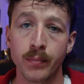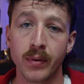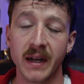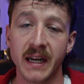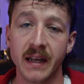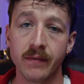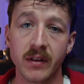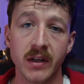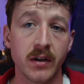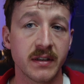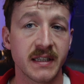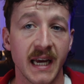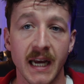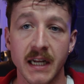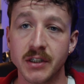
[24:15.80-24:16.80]
Plenty of little
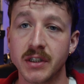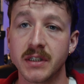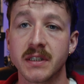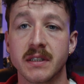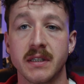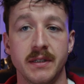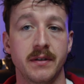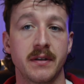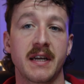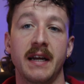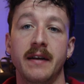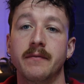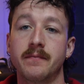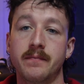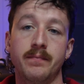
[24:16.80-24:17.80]
tangents, little kind
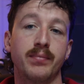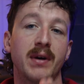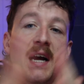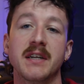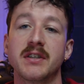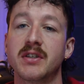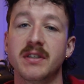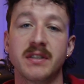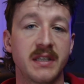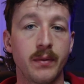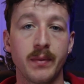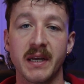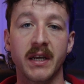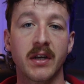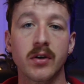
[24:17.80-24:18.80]
of branches that
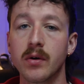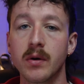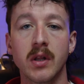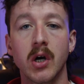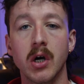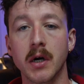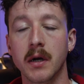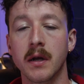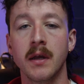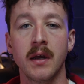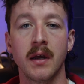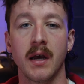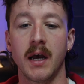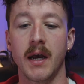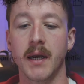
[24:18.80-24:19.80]
we can go along.
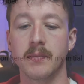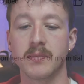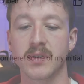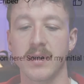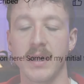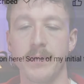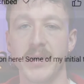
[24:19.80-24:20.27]
So let